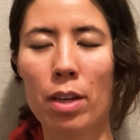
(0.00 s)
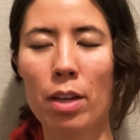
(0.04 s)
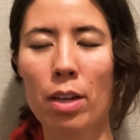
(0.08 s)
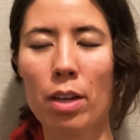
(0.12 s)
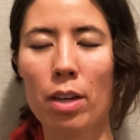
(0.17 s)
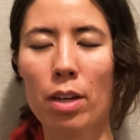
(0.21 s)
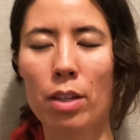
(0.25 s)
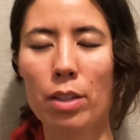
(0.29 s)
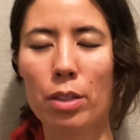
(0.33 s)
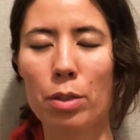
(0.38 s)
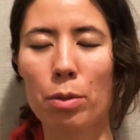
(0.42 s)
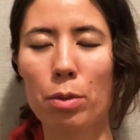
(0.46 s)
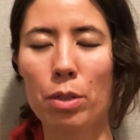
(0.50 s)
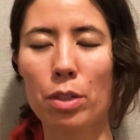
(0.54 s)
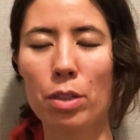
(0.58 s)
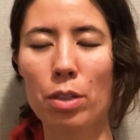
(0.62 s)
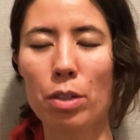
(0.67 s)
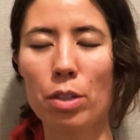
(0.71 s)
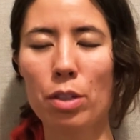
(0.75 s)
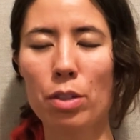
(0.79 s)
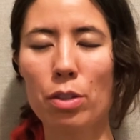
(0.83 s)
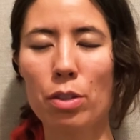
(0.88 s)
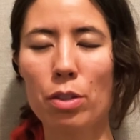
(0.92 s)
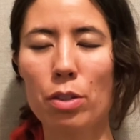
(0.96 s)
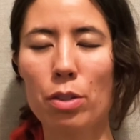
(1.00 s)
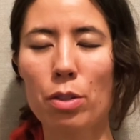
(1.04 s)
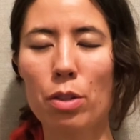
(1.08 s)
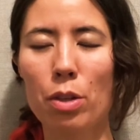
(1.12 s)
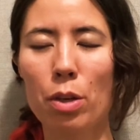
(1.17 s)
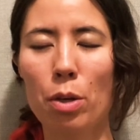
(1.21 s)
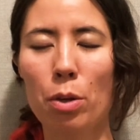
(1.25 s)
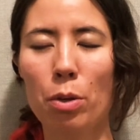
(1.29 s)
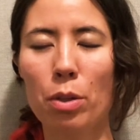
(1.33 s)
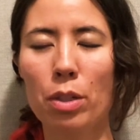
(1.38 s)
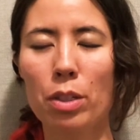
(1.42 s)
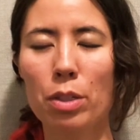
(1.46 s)
So once you just
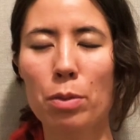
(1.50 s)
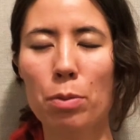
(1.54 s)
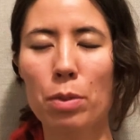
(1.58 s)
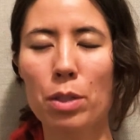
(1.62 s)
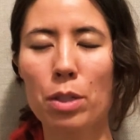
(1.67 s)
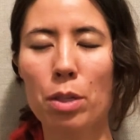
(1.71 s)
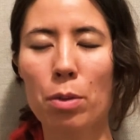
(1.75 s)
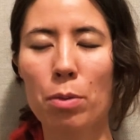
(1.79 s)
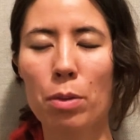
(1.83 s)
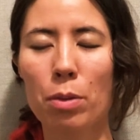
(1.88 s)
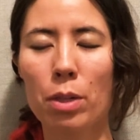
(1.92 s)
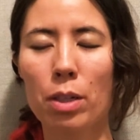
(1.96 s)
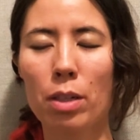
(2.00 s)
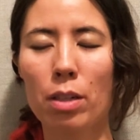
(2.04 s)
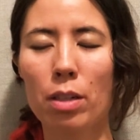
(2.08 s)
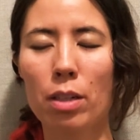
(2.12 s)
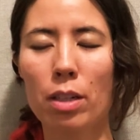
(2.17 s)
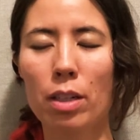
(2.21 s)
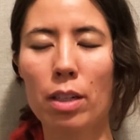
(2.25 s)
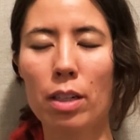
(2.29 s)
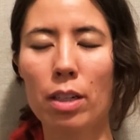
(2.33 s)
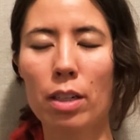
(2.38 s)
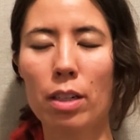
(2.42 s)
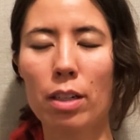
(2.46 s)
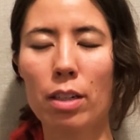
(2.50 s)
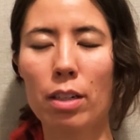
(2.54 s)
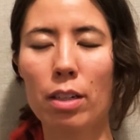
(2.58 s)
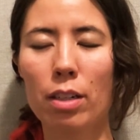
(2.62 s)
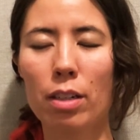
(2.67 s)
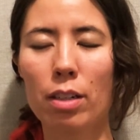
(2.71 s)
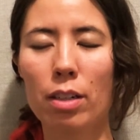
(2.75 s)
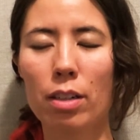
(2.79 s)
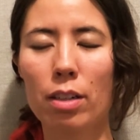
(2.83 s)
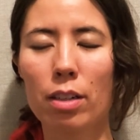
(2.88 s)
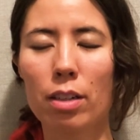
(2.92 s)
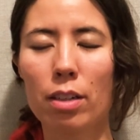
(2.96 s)
notice what's going on
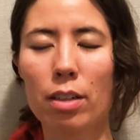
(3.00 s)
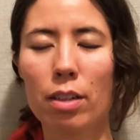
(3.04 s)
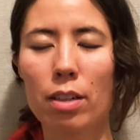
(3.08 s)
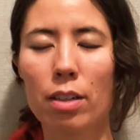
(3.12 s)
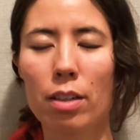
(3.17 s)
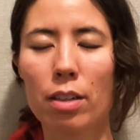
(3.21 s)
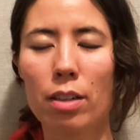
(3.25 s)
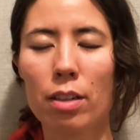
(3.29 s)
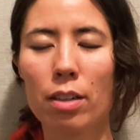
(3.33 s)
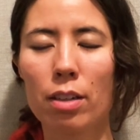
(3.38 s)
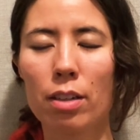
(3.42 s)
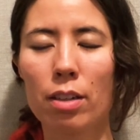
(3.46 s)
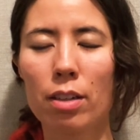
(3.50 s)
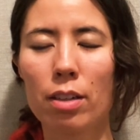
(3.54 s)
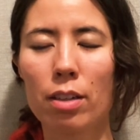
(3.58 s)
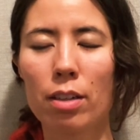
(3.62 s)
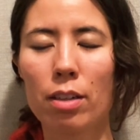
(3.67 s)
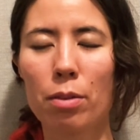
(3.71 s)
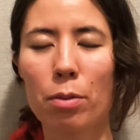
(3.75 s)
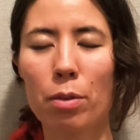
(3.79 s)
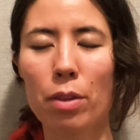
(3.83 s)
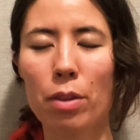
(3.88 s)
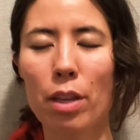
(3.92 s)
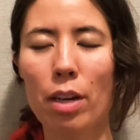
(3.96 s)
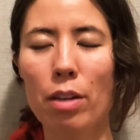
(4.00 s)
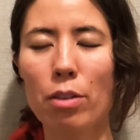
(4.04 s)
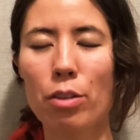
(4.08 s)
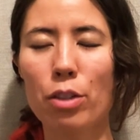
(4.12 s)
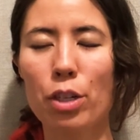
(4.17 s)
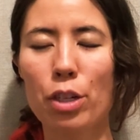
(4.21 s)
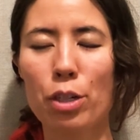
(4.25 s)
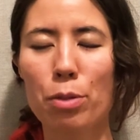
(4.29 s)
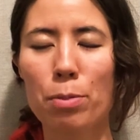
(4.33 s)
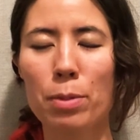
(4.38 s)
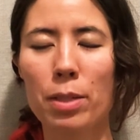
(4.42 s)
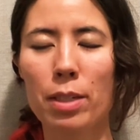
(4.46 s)
without
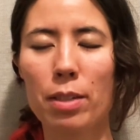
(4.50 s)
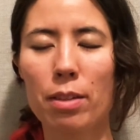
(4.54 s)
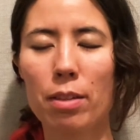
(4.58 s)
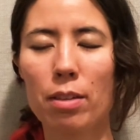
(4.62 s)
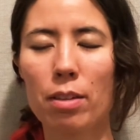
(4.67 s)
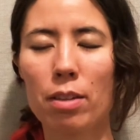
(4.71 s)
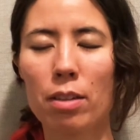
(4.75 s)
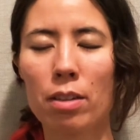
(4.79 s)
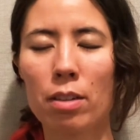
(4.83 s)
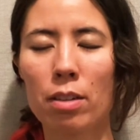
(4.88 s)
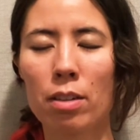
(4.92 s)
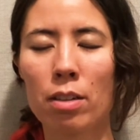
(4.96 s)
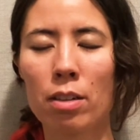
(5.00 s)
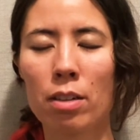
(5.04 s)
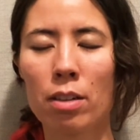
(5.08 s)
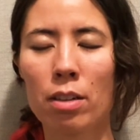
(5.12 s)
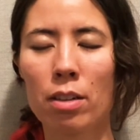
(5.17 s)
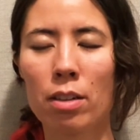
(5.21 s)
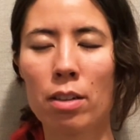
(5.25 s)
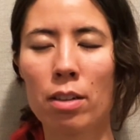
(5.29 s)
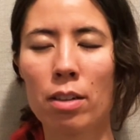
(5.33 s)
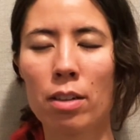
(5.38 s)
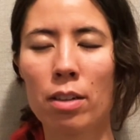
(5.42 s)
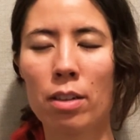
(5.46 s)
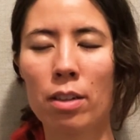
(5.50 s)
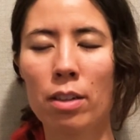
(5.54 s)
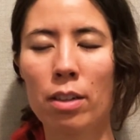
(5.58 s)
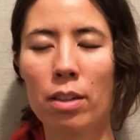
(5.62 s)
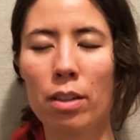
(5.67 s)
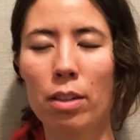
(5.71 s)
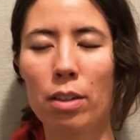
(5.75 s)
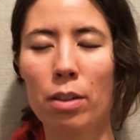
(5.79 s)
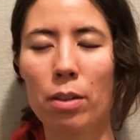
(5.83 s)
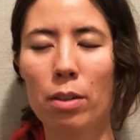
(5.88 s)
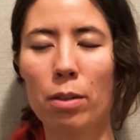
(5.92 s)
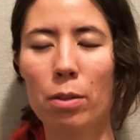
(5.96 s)
judgment,
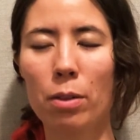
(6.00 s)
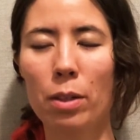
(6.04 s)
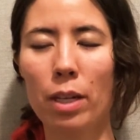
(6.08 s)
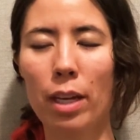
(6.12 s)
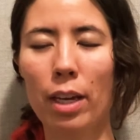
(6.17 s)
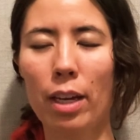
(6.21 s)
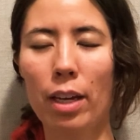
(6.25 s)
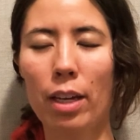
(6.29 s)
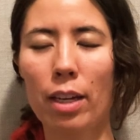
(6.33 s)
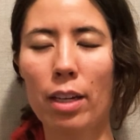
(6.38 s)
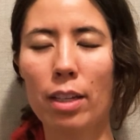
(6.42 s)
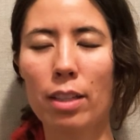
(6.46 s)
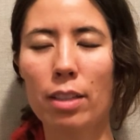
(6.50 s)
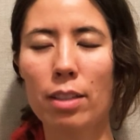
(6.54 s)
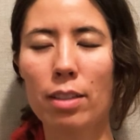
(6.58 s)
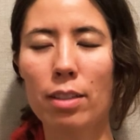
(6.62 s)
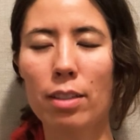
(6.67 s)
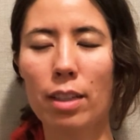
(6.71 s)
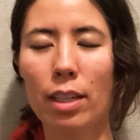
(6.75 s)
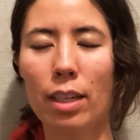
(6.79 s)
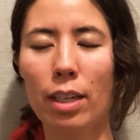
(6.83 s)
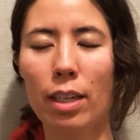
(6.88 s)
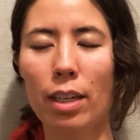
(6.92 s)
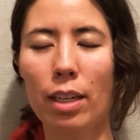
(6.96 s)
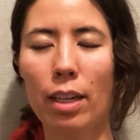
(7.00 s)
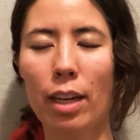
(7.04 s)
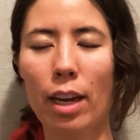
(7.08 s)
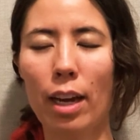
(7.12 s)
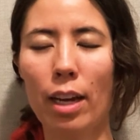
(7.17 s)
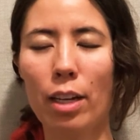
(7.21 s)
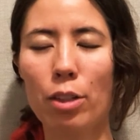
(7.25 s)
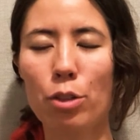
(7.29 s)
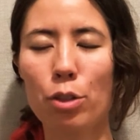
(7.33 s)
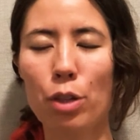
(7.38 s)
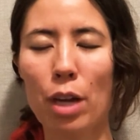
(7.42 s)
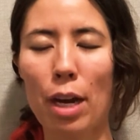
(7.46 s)
you can see a
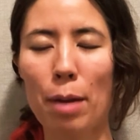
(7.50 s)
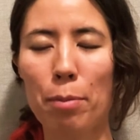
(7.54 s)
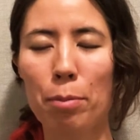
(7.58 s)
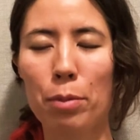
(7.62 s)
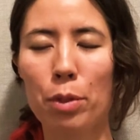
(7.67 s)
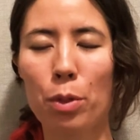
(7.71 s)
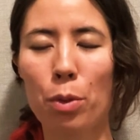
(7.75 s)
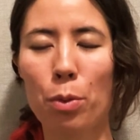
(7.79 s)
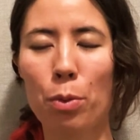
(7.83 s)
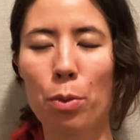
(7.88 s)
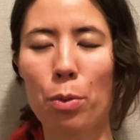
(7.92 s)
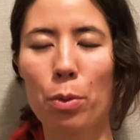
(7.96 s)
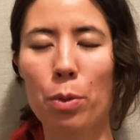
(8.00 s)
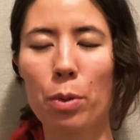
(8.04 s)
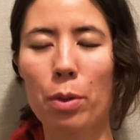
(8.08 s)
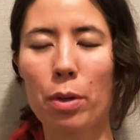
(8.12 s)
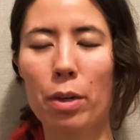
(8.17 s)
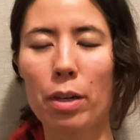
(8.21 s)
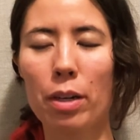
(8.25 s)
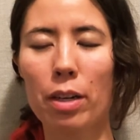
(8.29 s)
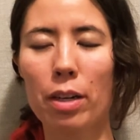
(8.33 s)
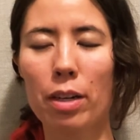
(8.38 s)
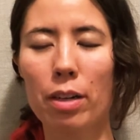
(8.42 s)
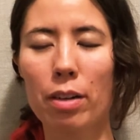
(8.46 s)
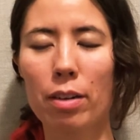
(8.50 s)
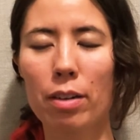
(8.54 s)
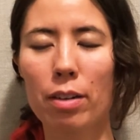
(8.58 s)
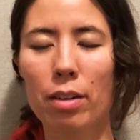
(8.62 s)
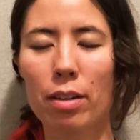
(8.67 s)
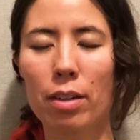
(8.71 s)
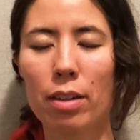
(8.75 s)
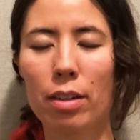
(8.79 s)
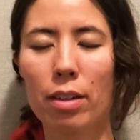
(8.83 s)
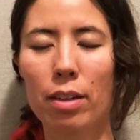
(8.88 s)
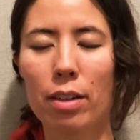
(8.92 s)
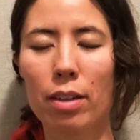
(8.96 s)
trap door.
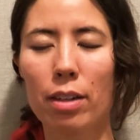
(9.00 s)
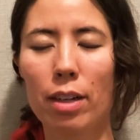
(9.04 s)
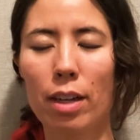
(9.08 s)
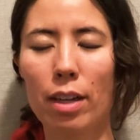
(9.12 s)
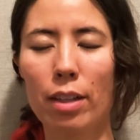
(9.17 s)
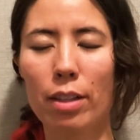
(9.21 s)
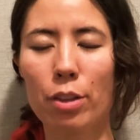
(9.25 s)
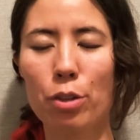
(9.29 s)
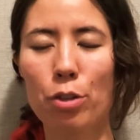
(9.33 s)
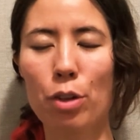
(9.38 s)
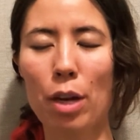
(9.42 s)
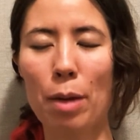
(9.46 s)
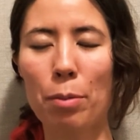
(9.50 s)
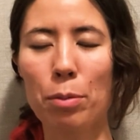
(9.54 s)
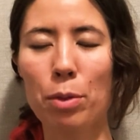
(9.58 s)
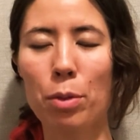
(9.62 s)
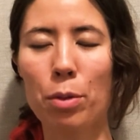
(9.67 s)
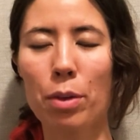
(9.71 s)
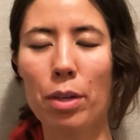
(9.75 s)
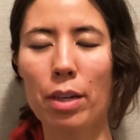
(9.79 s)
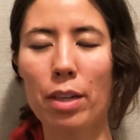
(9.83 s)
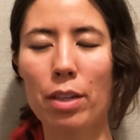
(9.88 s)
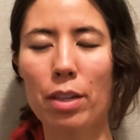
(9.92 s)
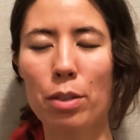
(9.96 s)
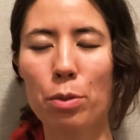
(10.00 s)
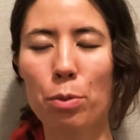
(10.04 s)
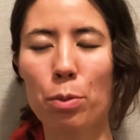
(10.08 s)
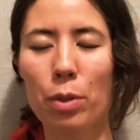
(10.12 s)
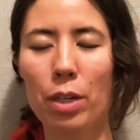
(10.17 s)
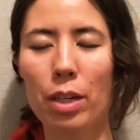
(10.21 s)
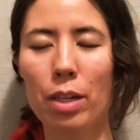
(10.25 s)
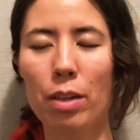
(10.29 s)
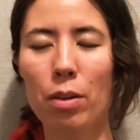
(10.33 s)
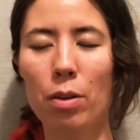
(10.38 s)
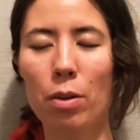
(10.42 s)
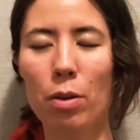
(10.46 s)
And this trap door is
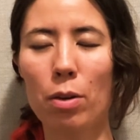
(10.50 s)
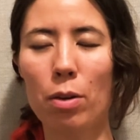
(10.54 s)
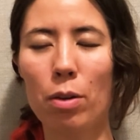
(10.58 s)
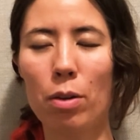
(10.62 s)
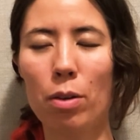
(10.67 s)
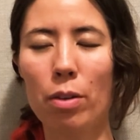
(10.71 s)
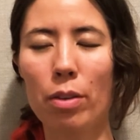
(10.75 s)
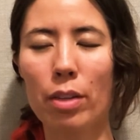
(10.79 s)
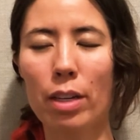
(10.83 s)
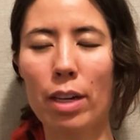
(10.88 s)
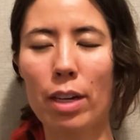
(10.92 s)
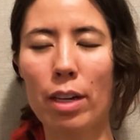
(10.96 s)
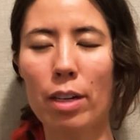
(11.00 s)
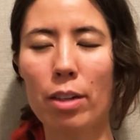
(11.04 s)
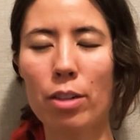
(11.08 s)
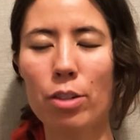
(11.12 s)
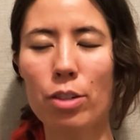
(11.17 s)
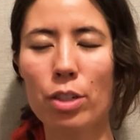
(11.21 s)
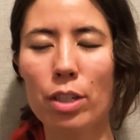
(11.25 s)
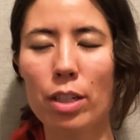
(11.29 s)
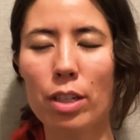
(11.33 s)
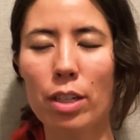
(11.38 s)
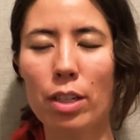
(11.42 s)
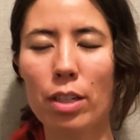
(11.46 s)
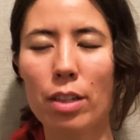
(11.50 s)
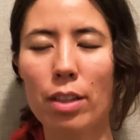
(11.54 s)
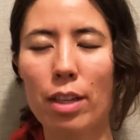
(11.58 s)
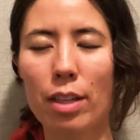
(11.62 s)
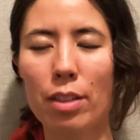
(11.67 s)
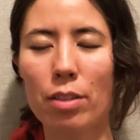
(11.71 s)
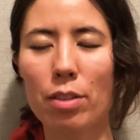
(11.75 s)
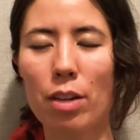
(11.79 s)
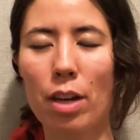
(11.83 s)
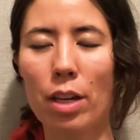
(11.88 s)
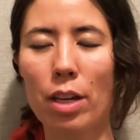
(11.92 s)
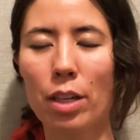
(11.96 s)
where all the energy
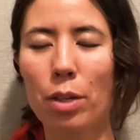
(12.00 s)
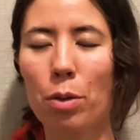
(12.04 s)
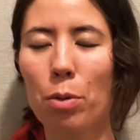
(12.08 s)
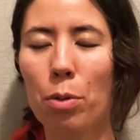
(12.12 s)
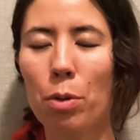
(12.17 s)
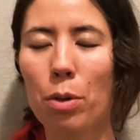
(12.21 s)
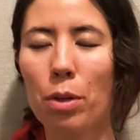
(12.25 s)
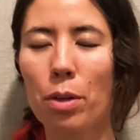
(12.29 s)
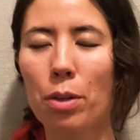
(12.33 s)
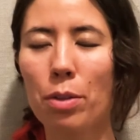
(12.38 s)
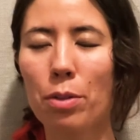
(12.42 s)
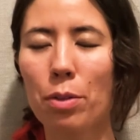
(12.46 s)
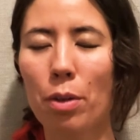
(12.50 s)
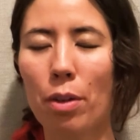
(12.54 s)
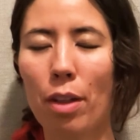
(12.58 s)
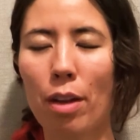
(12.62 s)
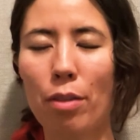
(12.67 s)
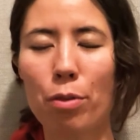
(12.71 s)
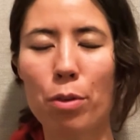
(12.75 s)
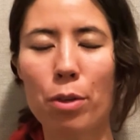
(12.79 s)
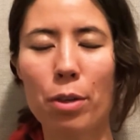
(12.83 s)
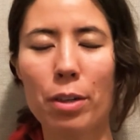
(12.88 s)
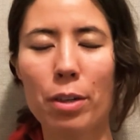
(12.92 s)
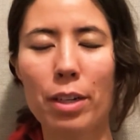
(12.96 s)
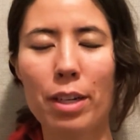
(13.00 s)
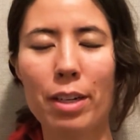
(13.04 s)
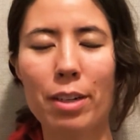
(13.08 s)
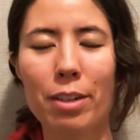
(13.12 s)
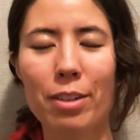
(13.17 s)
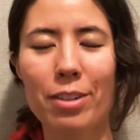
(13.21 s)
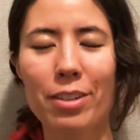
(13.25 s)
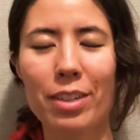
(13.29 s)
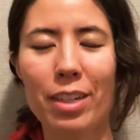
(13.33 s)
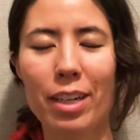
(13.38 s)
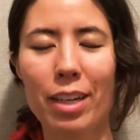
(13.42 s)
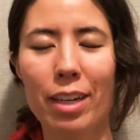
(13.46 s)
that's not yours, all that foreign
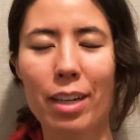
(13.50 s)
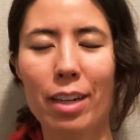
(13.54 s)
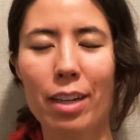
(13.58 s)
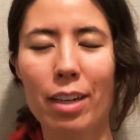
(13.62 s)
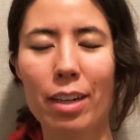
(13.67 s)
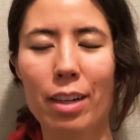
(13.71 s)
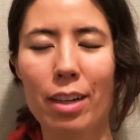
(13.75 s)
energy,